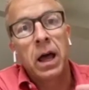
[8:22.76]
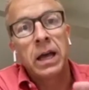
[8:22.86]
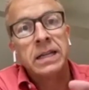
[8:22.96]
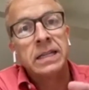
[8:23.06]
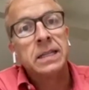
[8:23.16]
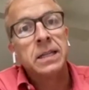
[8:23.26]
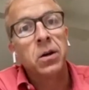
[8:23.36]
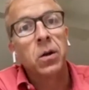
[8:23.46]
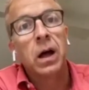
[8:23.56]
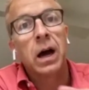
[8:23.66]
a
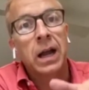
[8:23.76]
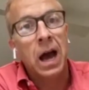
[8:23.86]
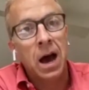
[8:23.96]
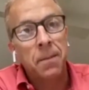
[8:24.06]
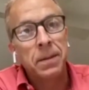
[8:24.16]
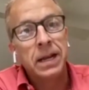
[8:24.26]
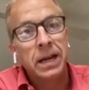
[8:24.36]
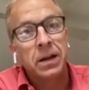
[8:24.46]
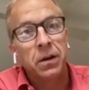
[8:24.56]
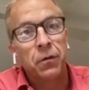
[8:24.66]
still
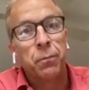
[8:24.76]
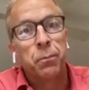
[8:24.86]
accommodative